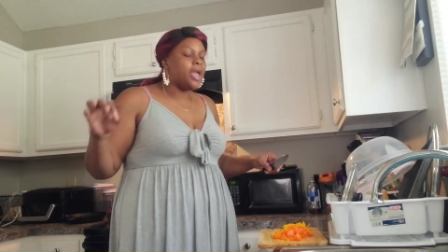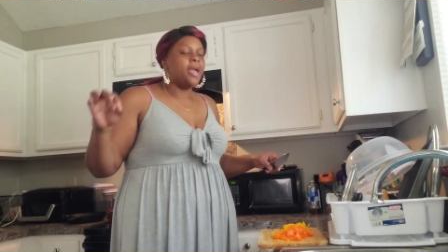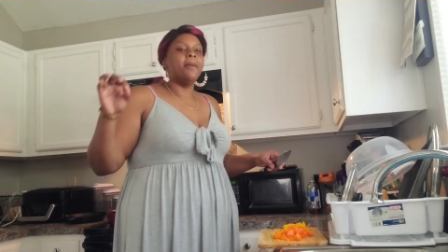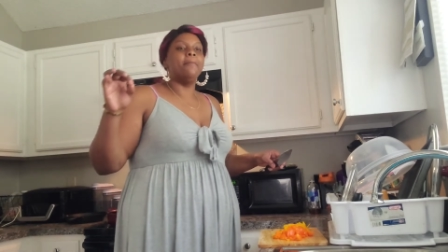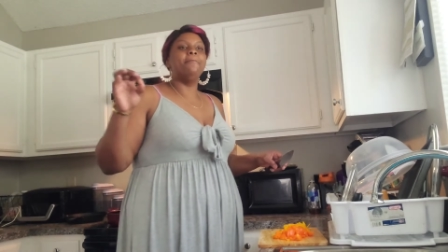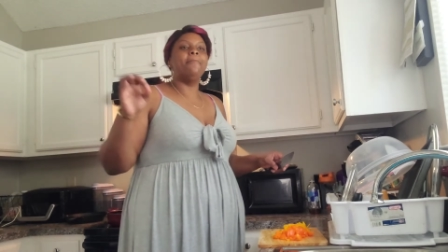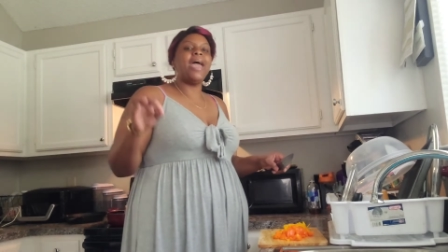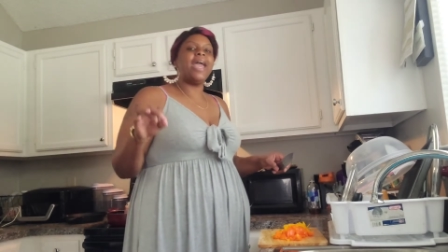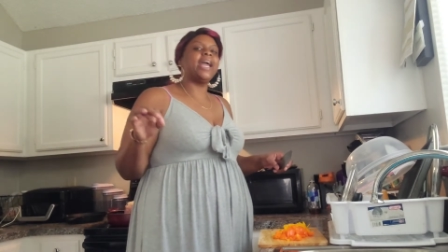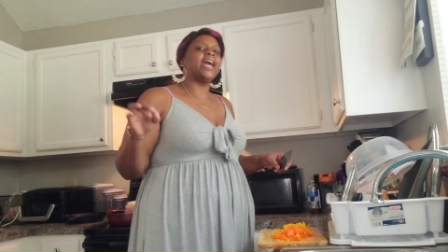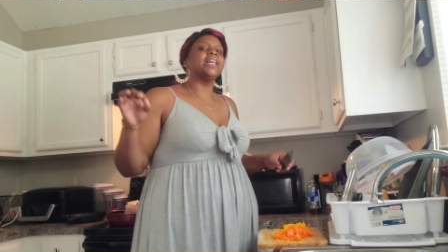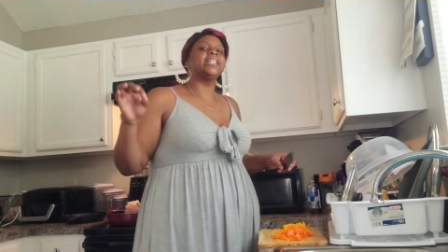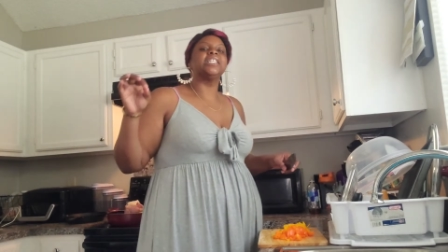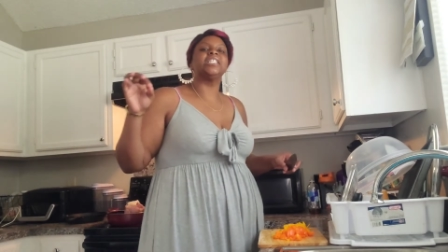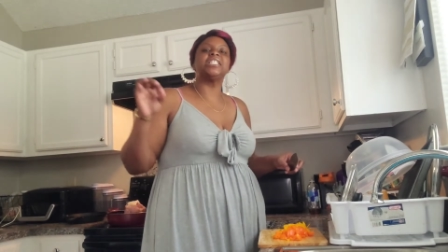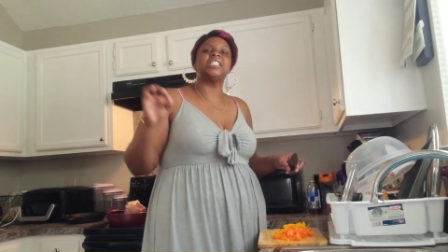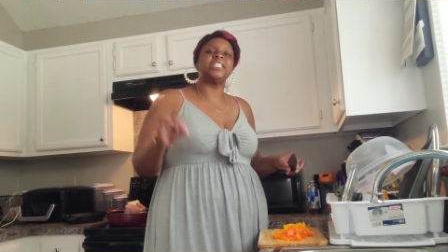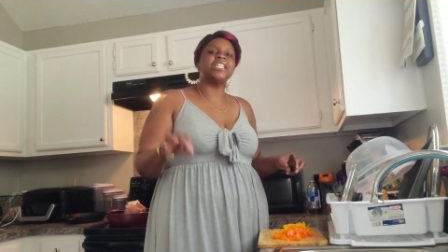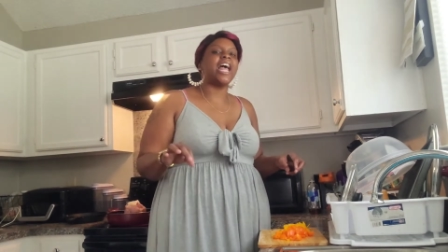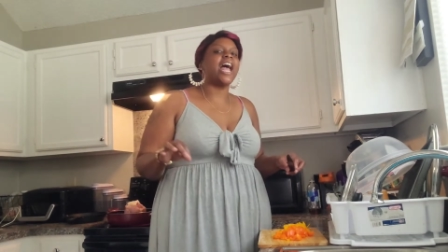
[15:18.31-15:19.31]
Make a
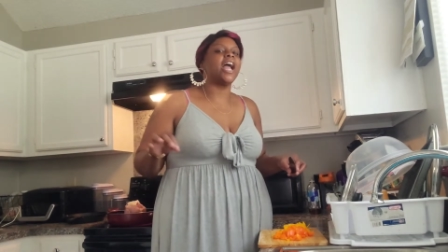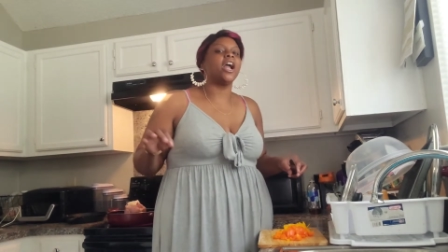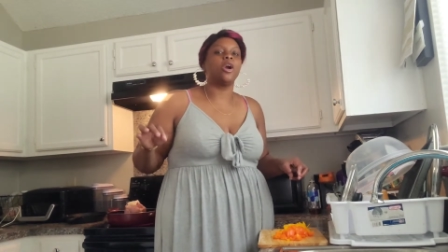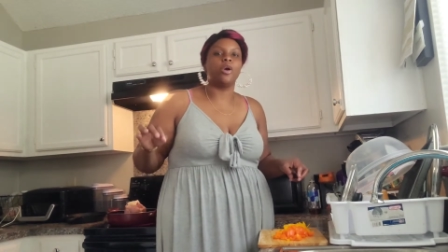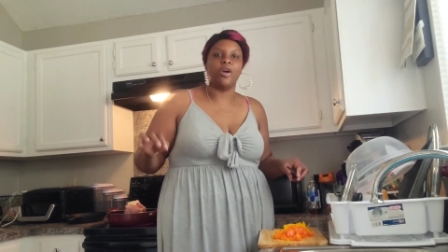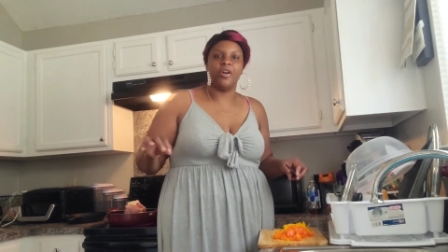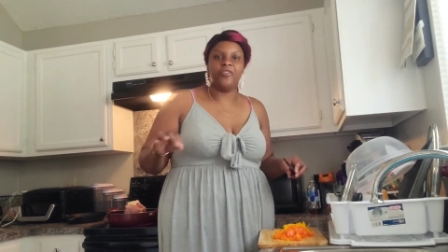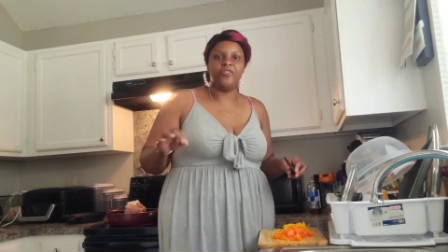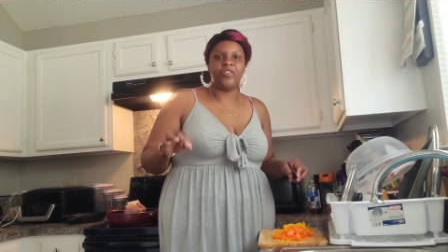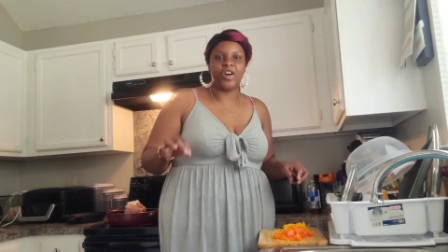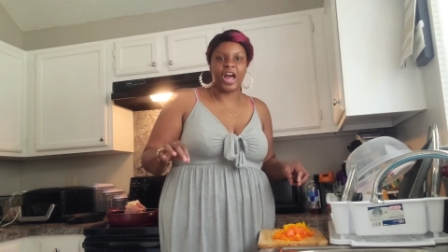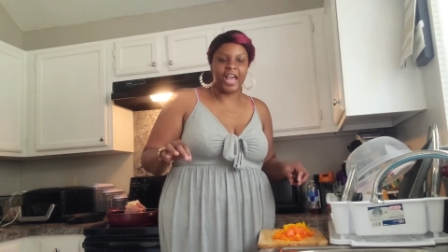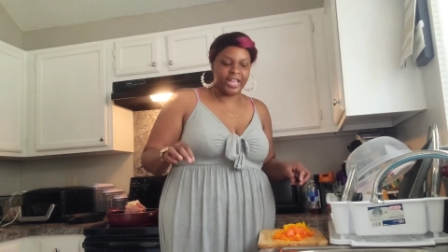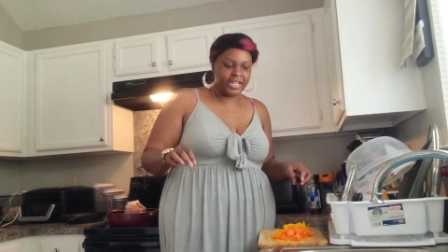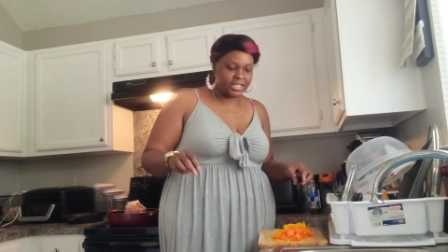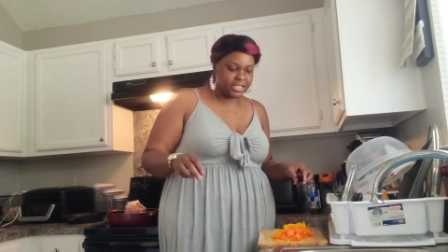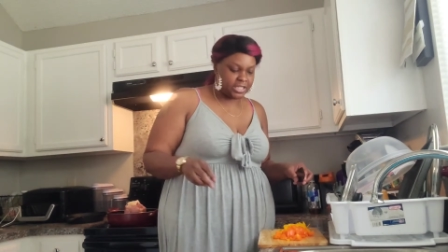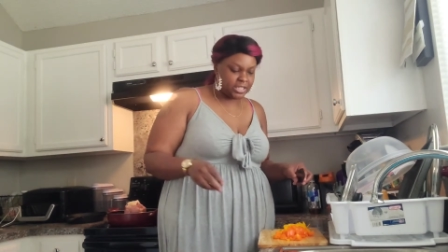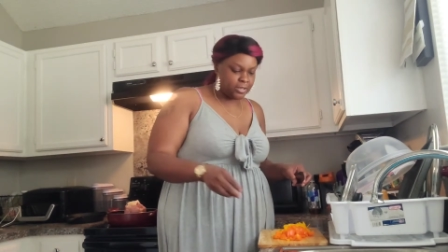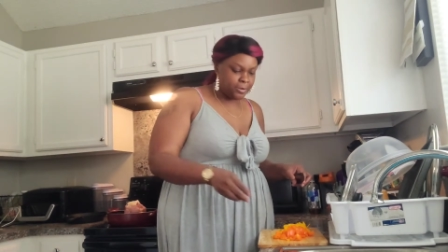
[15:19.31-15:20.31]

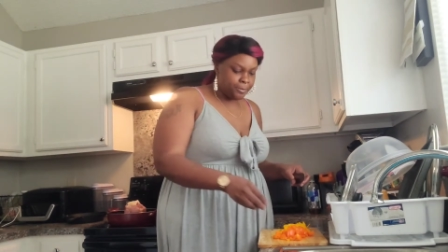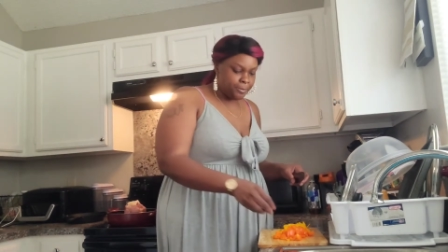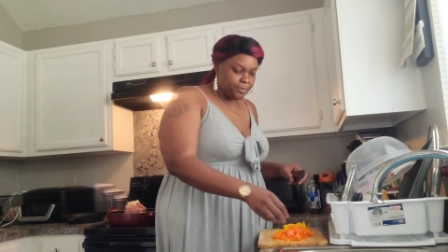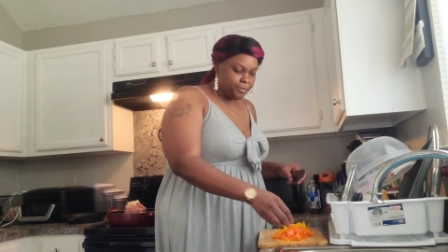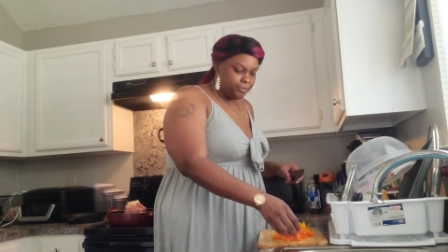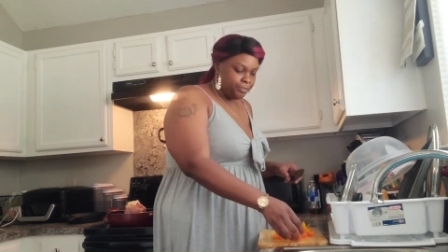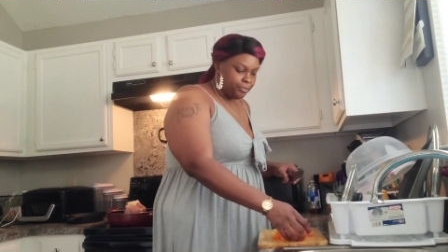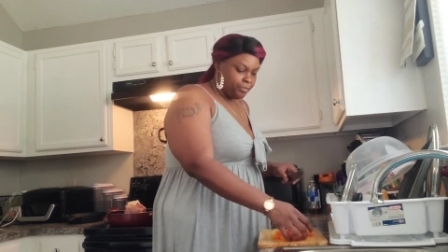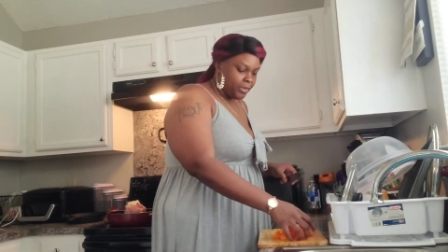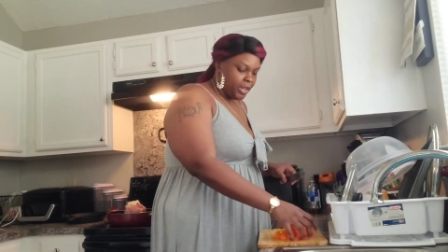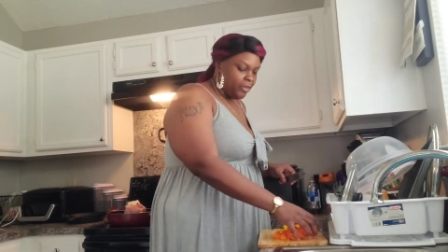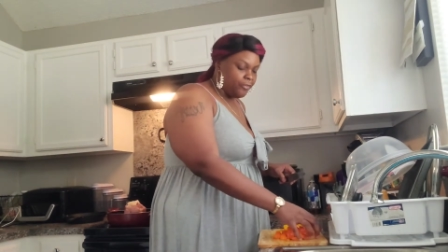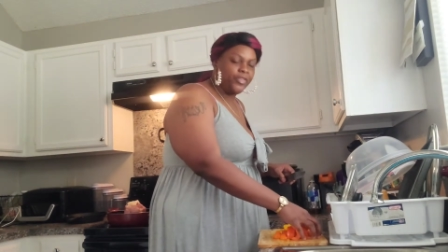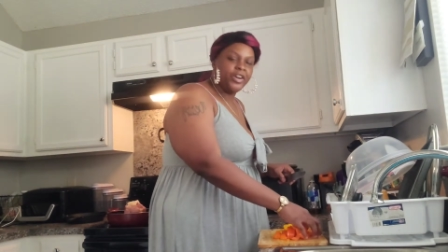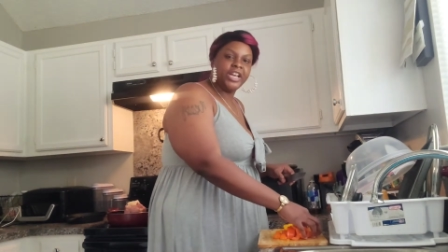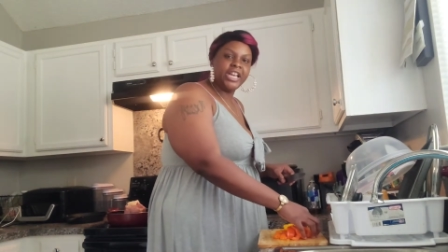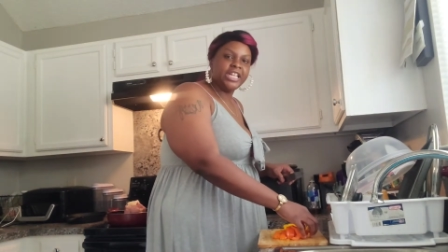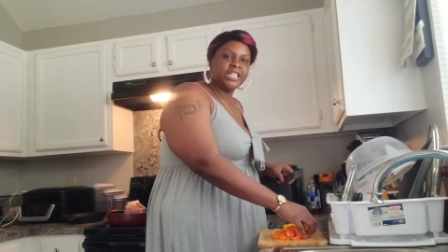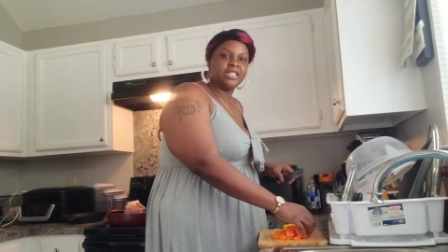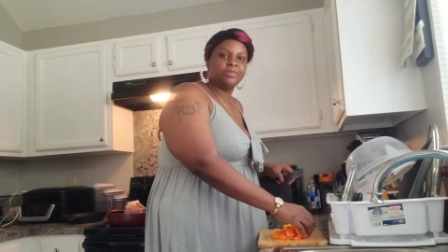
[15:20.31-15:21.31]
sacrifice for
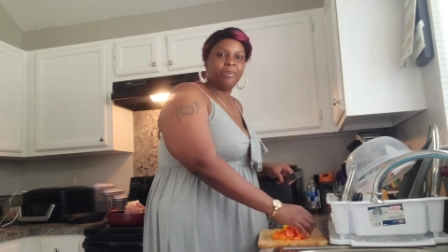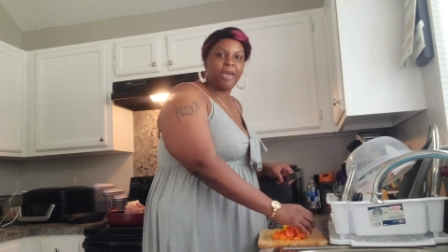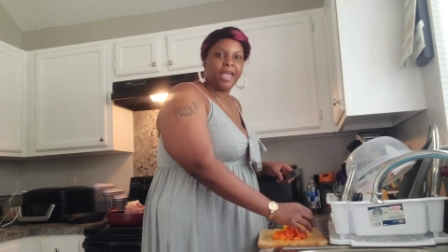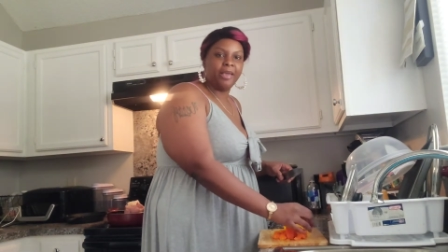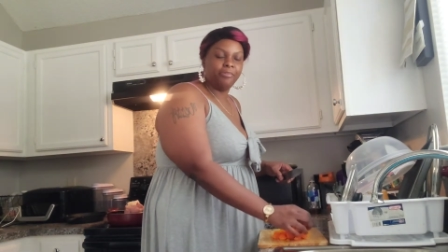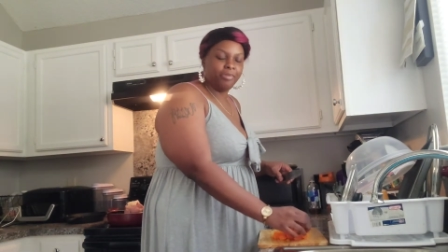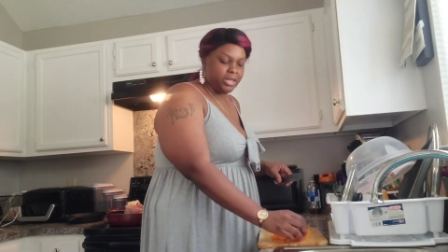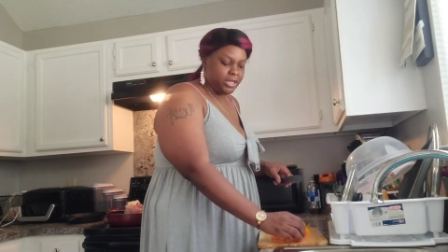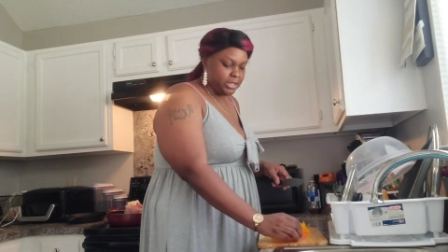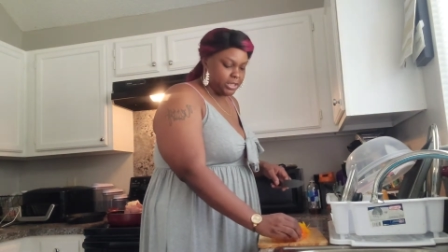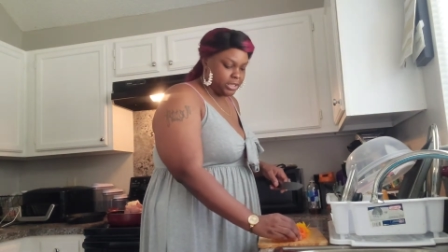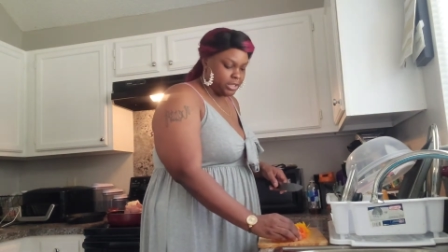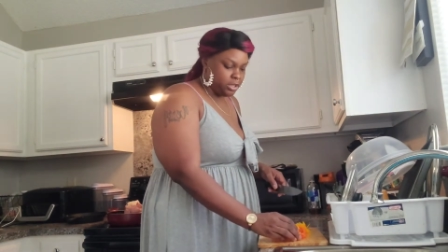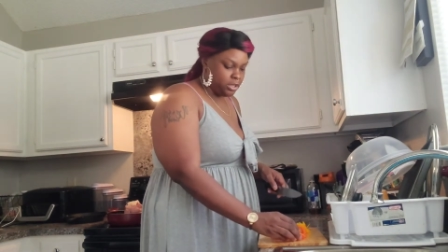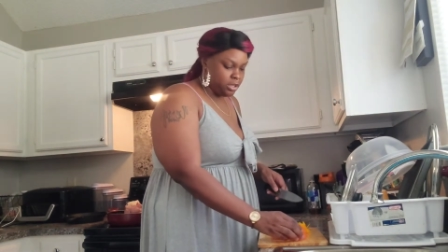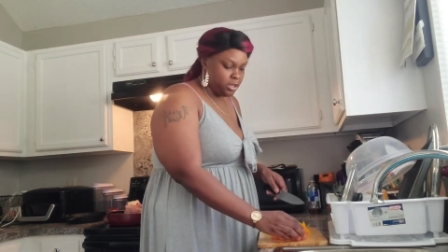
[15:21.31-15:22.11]
these babies.